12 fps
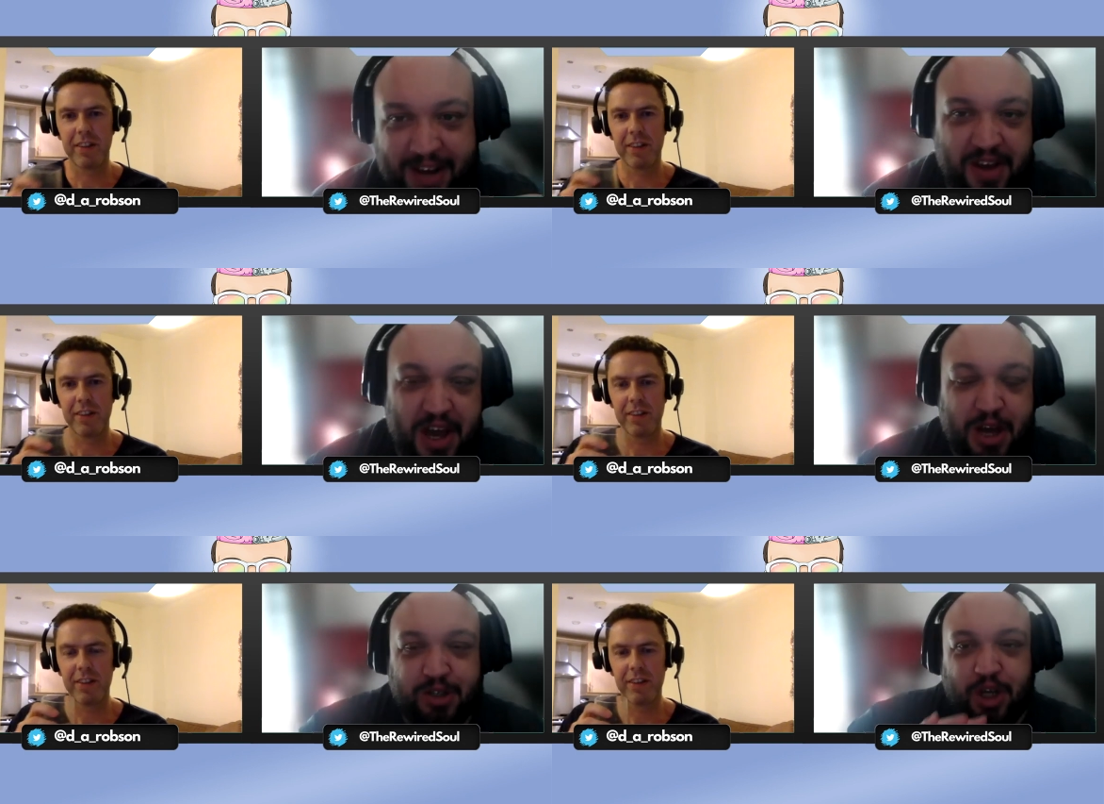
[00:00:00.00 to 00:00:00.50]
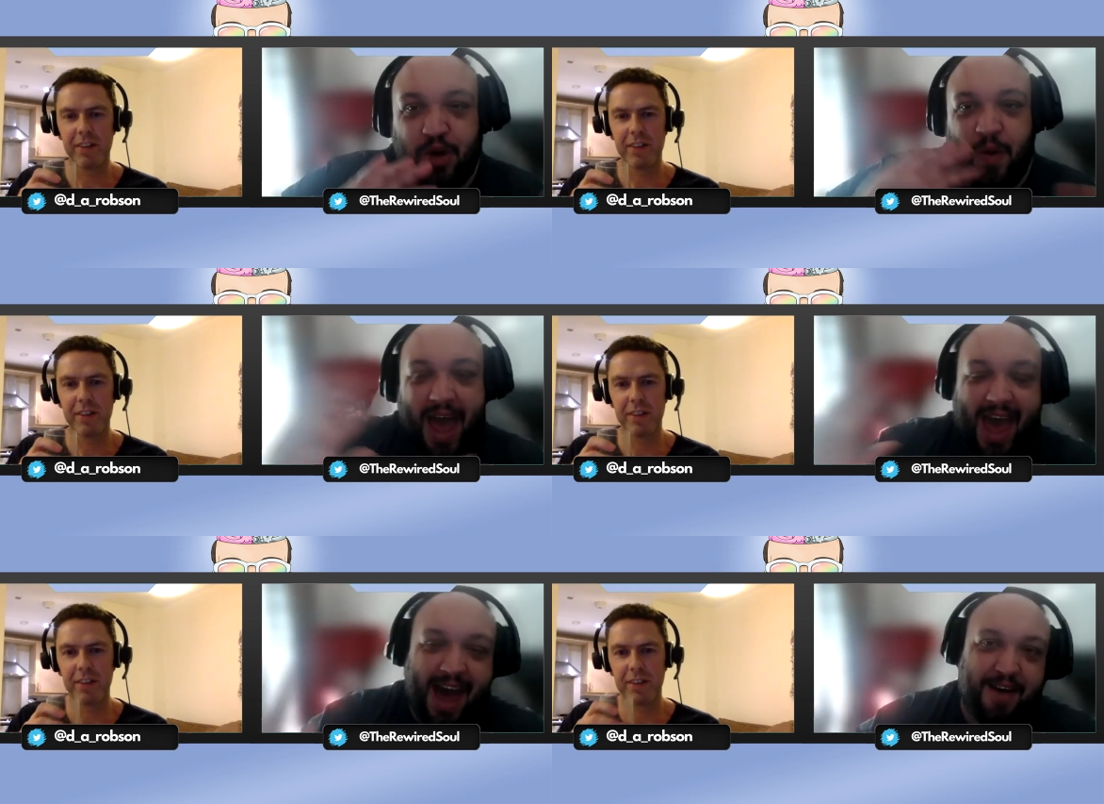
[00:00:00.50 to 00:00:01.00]
Speaker 1: and so you
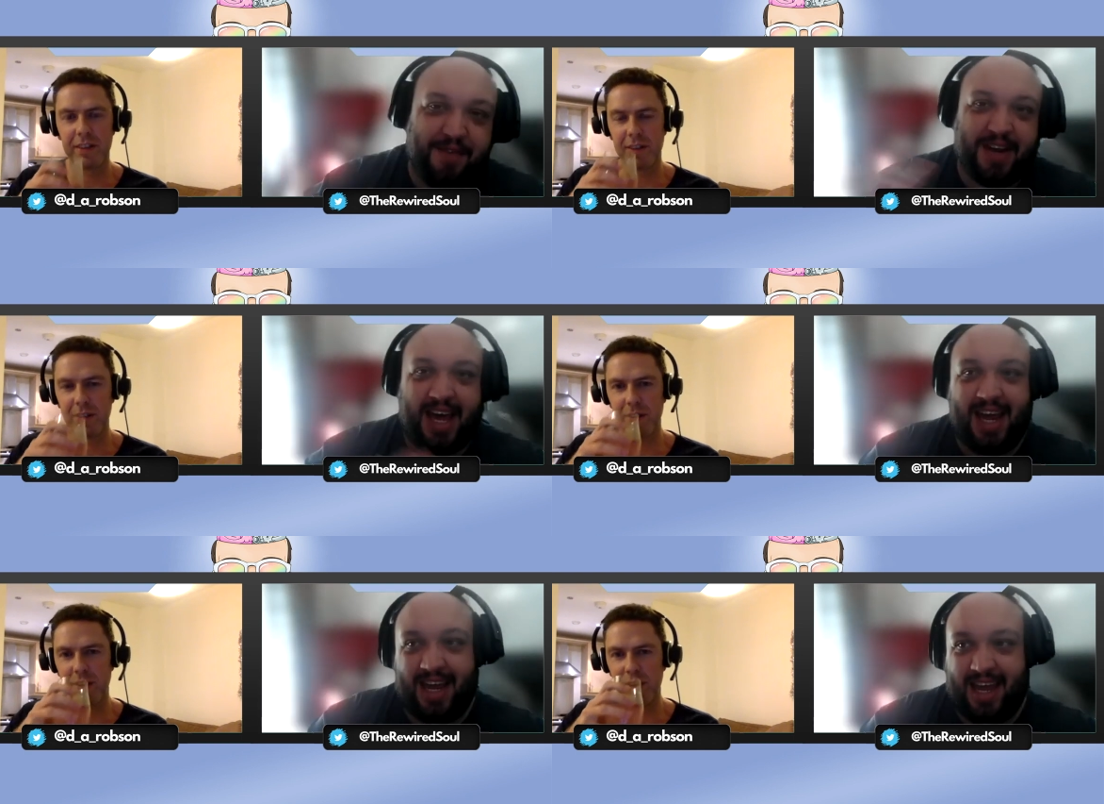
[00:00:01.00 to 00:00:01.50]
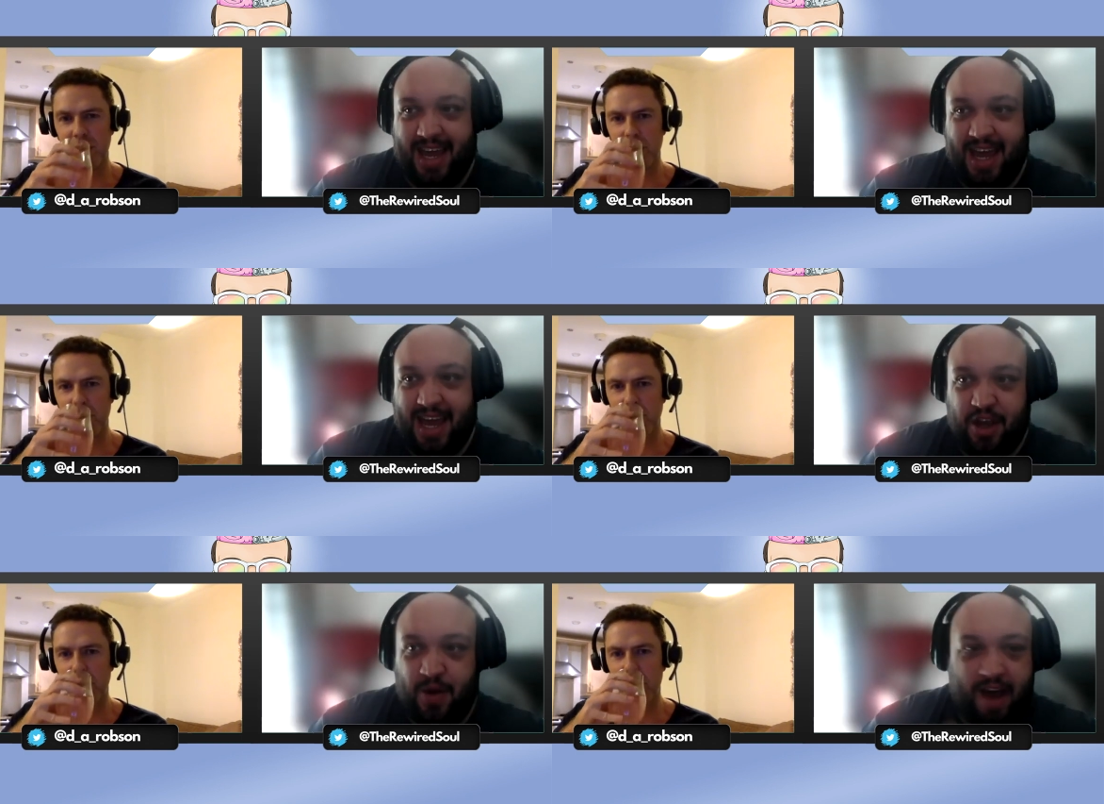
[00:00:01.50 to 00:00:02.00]
have like
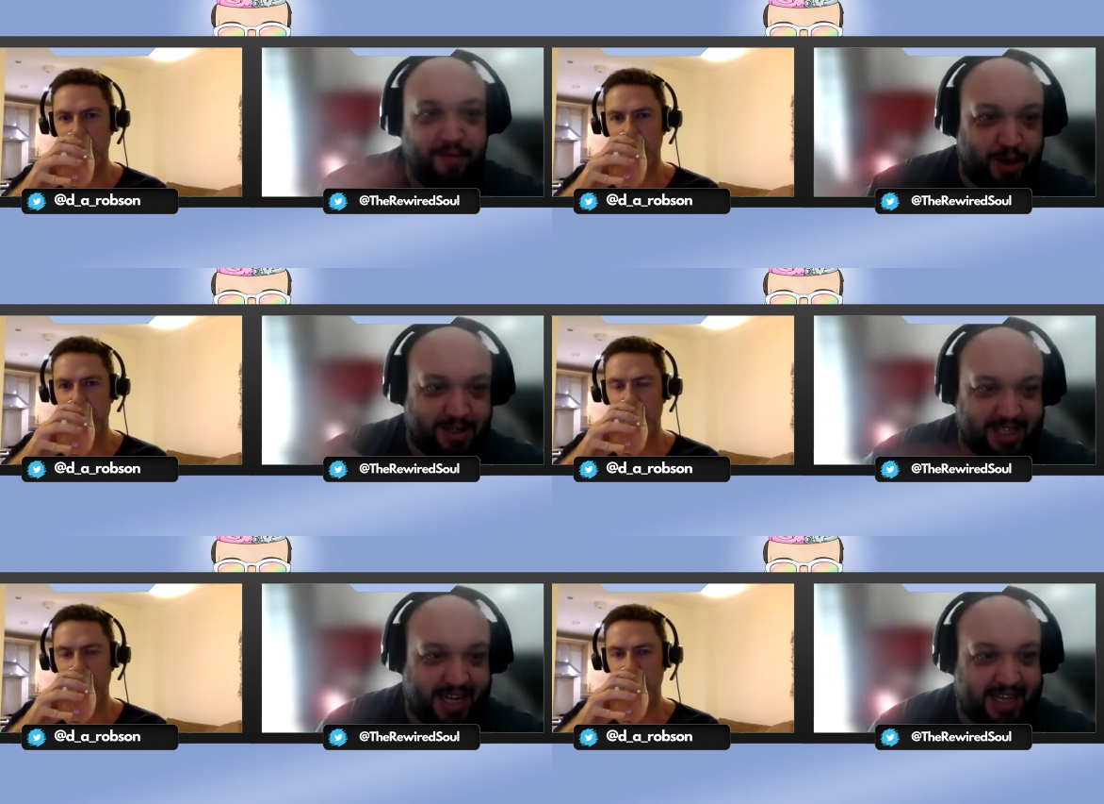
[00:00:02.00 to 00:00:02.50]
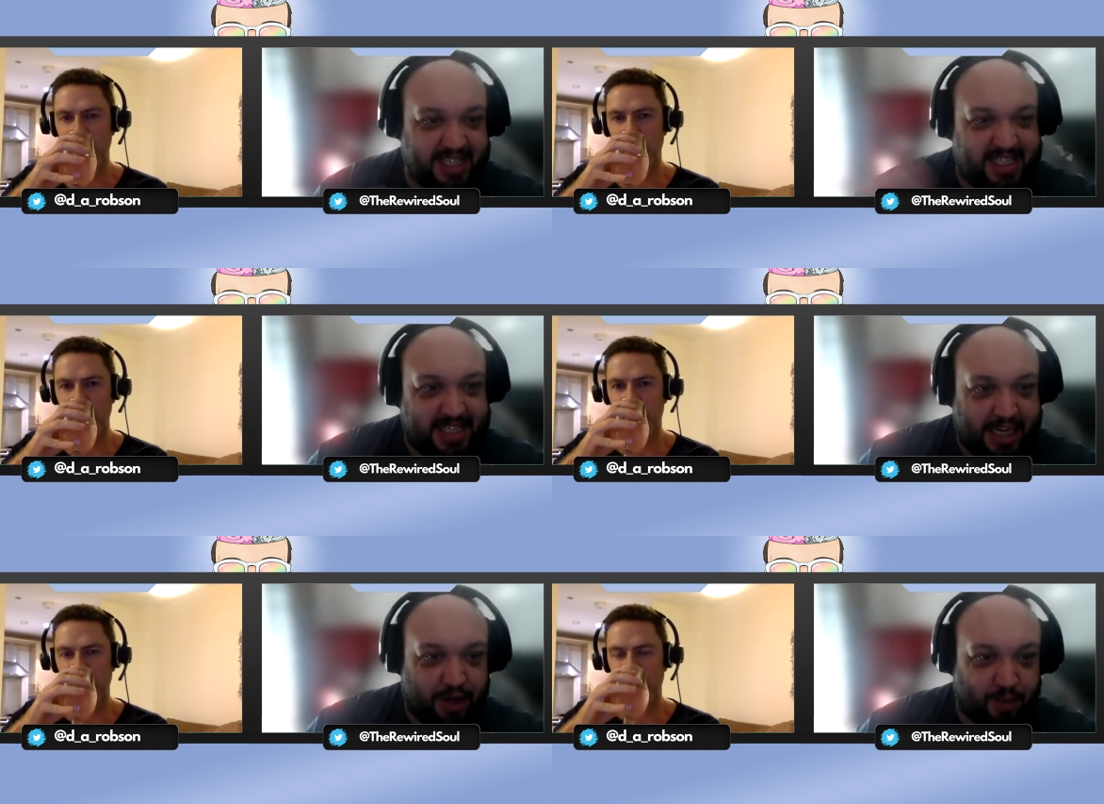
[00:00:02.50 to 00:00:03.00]
you have books like The
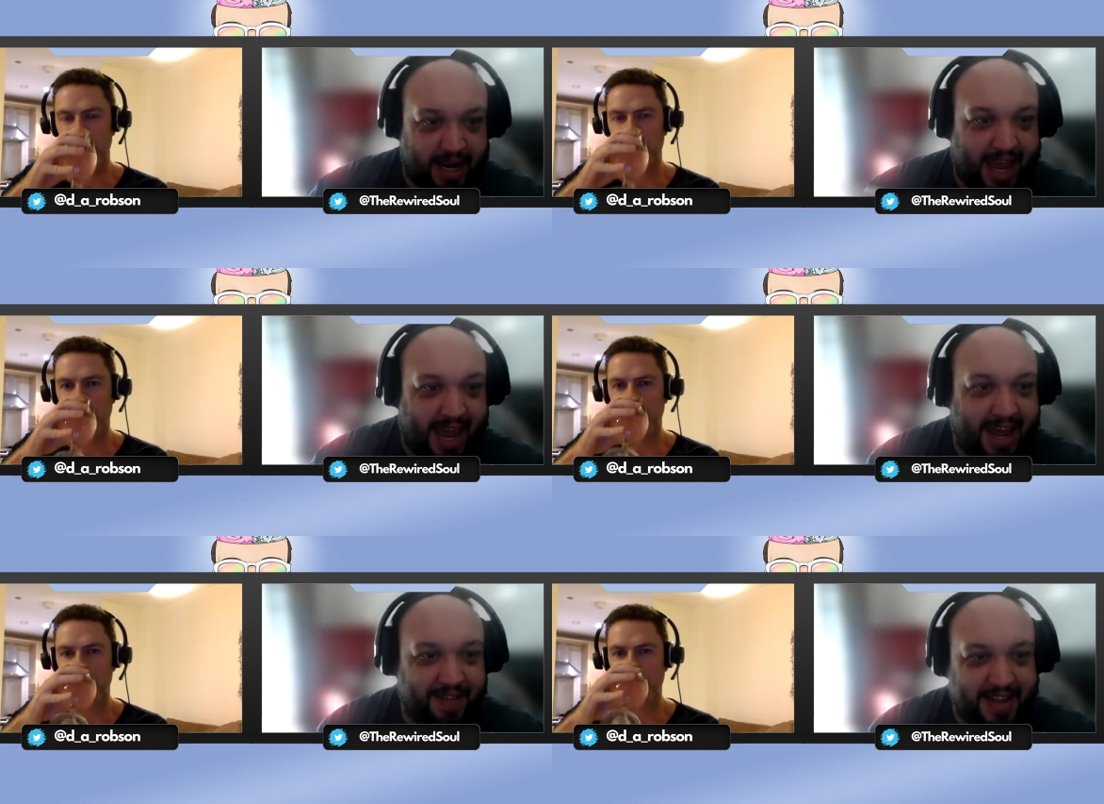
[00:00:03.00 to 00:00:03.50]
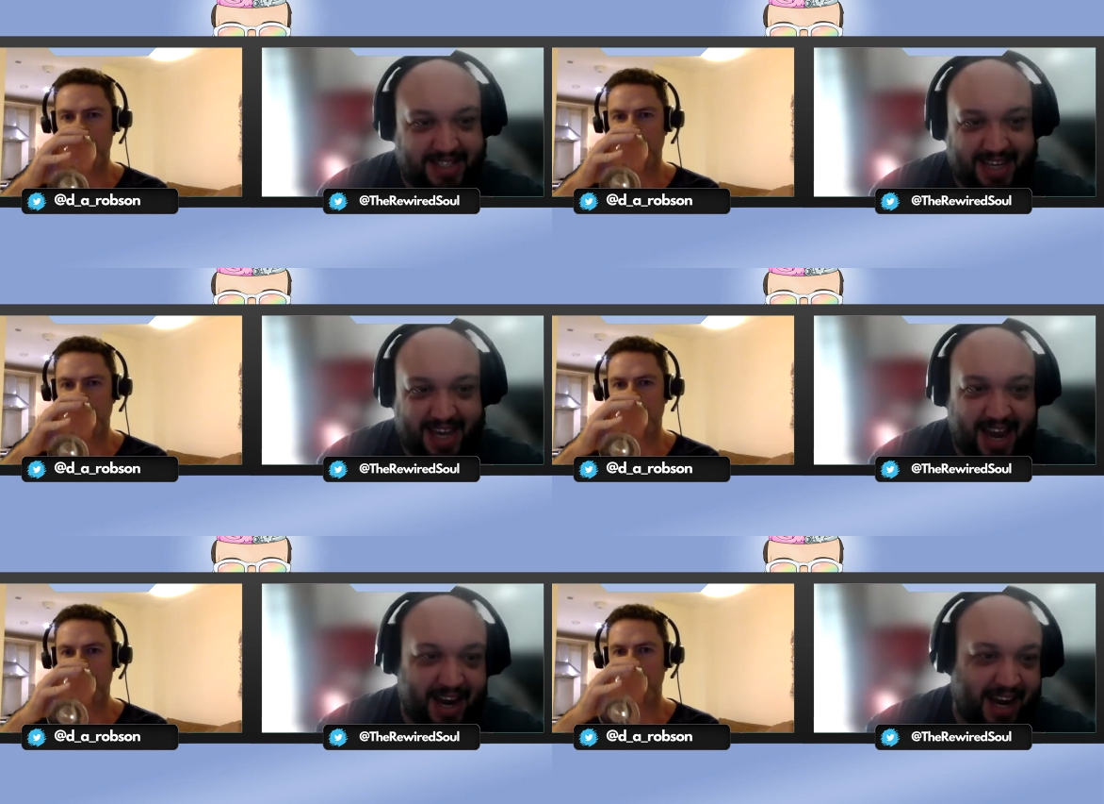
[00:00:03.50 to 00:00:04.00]
Secret and this
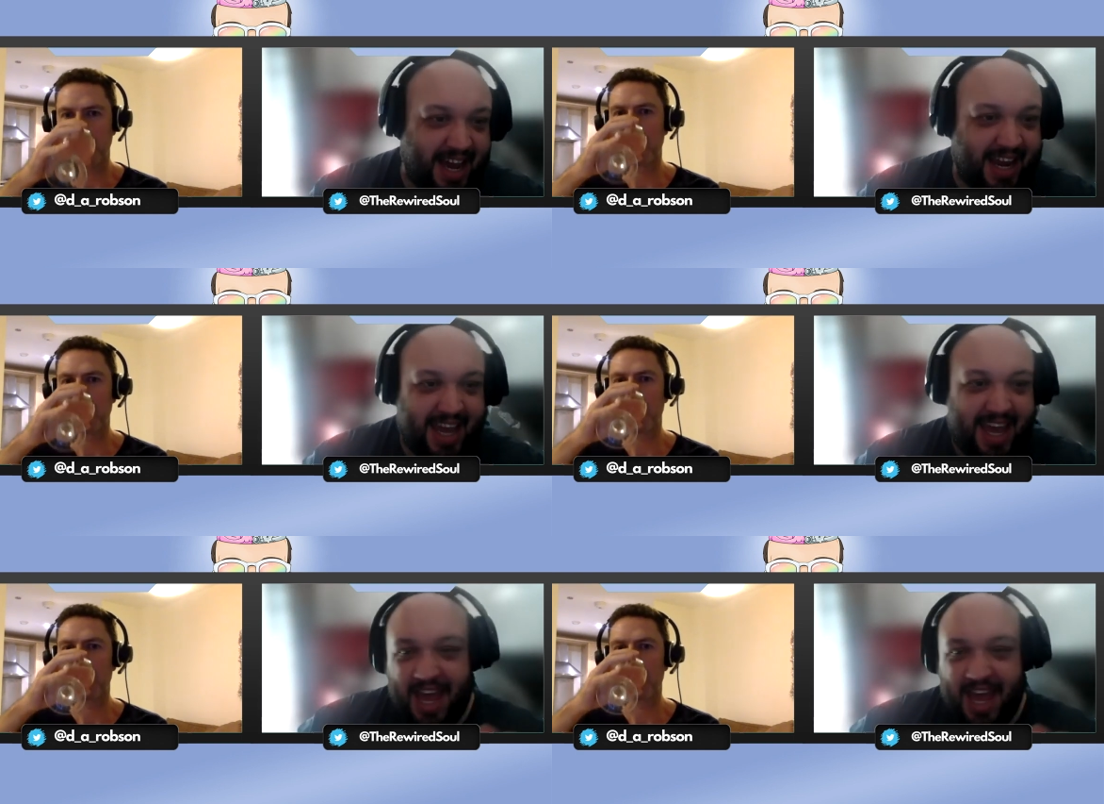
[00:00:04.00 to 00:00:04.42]
kind of like